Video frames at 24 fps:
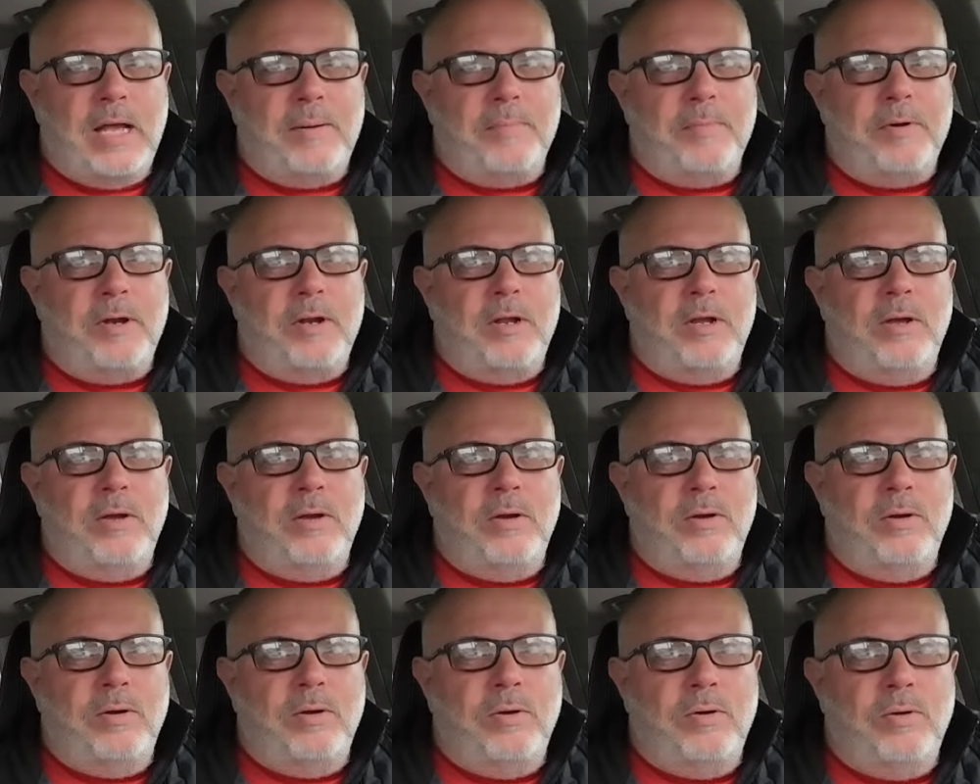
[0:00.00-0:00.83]
I'm
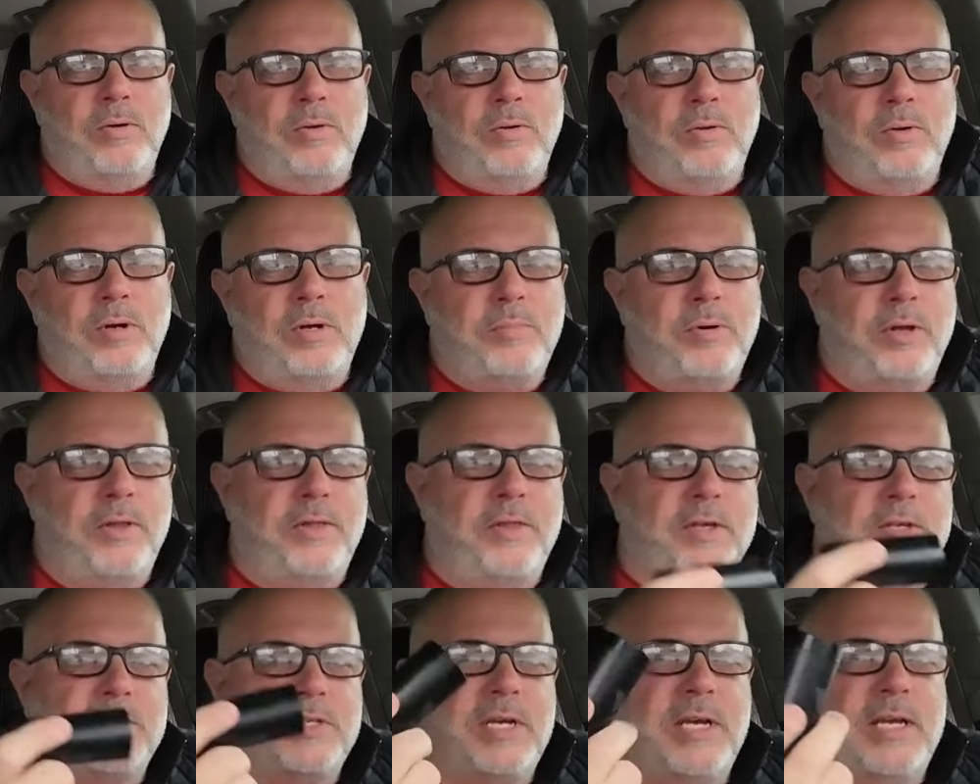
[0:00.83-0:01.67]
gonna put
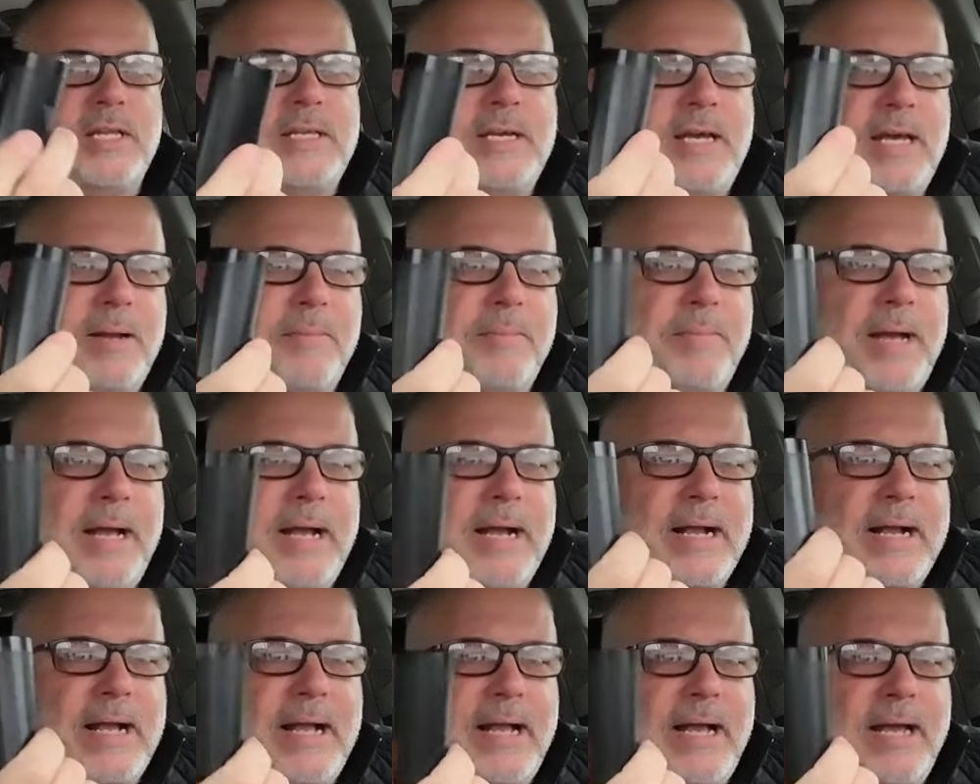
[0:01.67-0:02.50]
this antenna
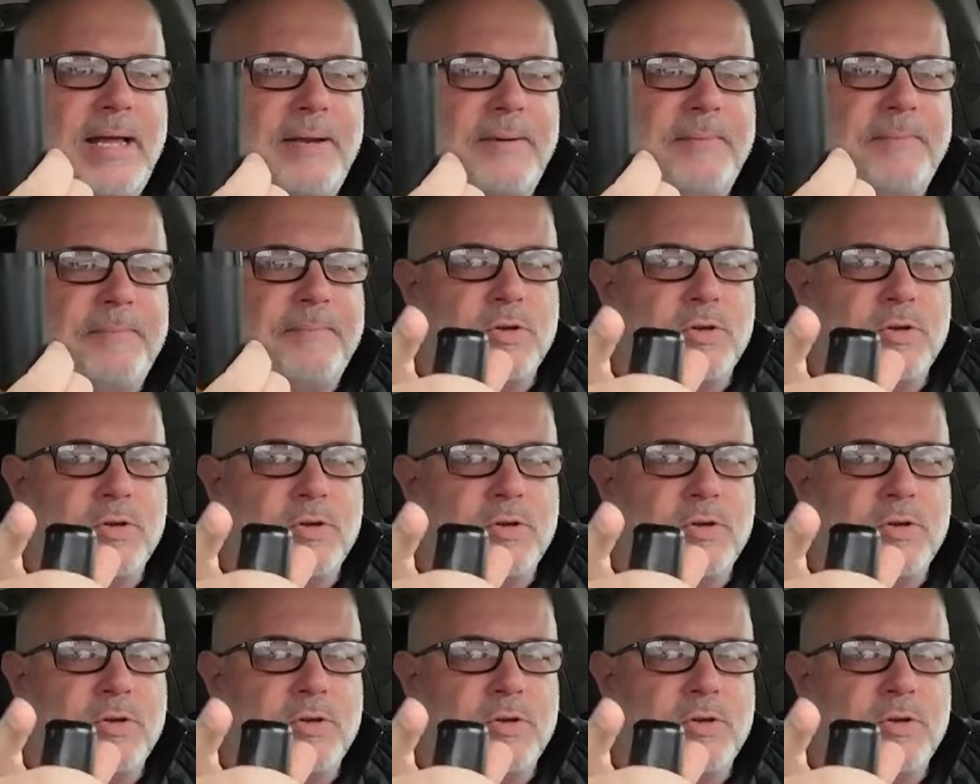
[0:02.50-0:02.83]
back on.